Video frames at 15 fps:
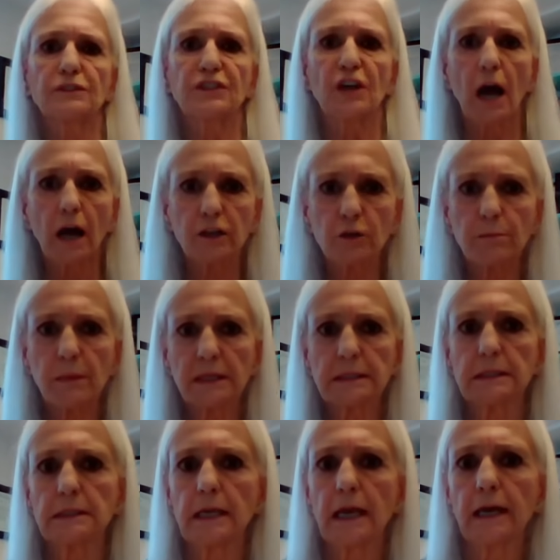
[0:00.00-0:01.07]

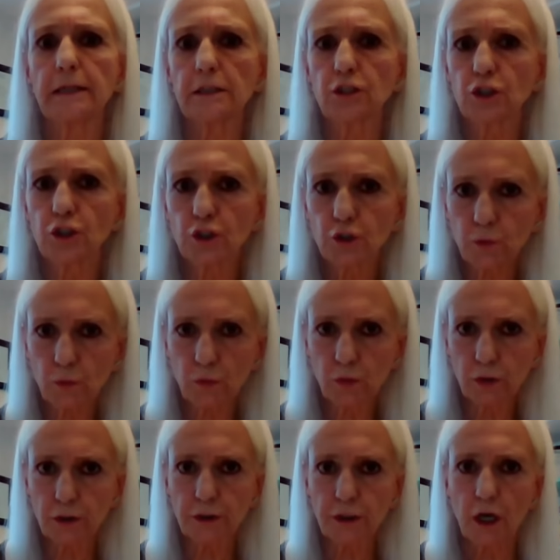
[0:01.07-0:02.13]
documented and
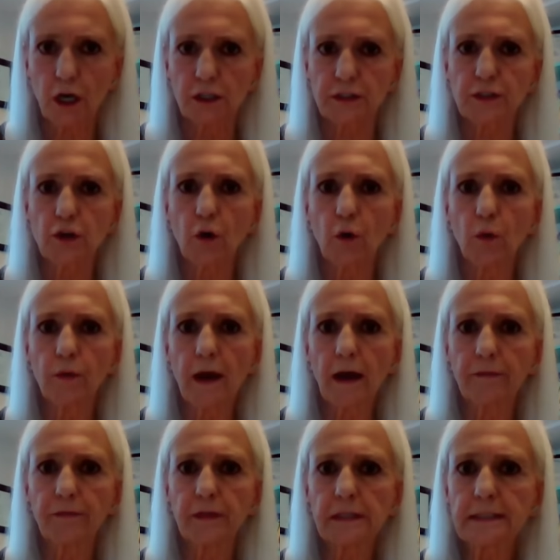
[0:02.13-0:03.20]
ensured so
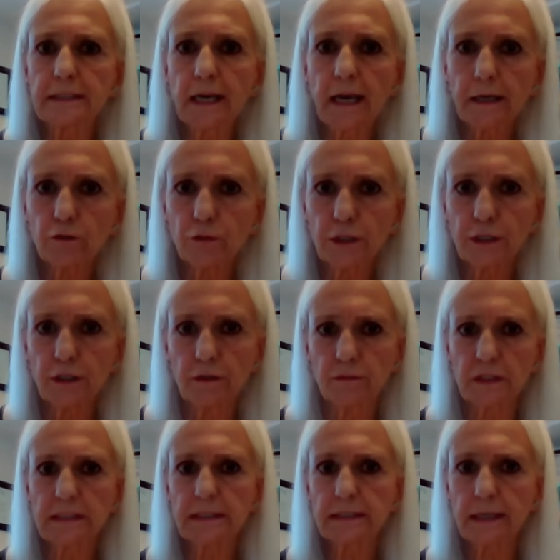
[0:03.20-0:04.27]
that the integrity of
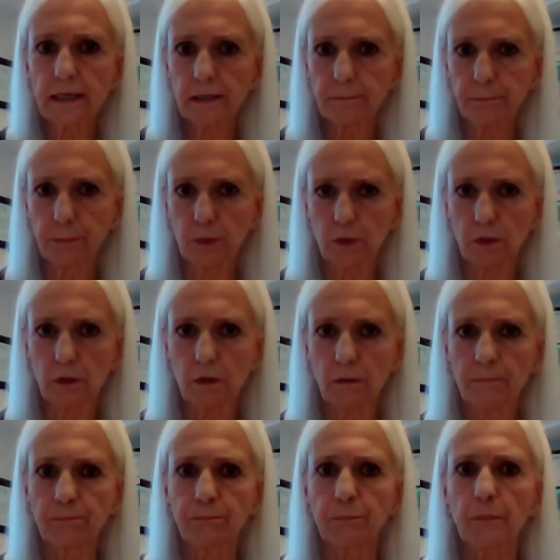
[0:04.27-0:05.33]
the sample